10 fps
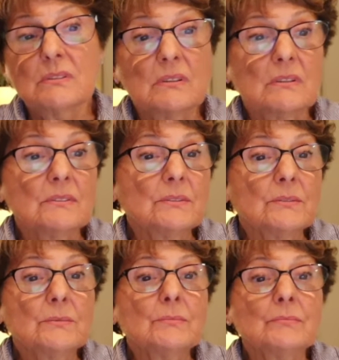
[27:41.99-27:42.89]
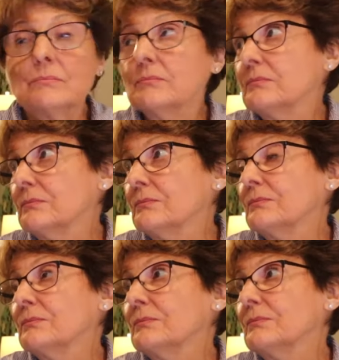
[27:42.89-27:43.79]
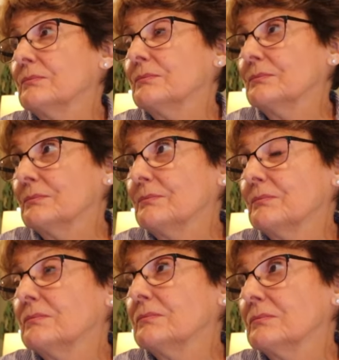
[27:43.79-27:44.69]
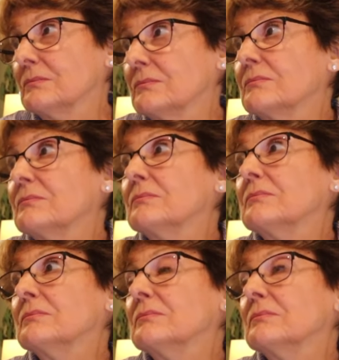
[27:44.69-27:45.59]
The person shown says nothing.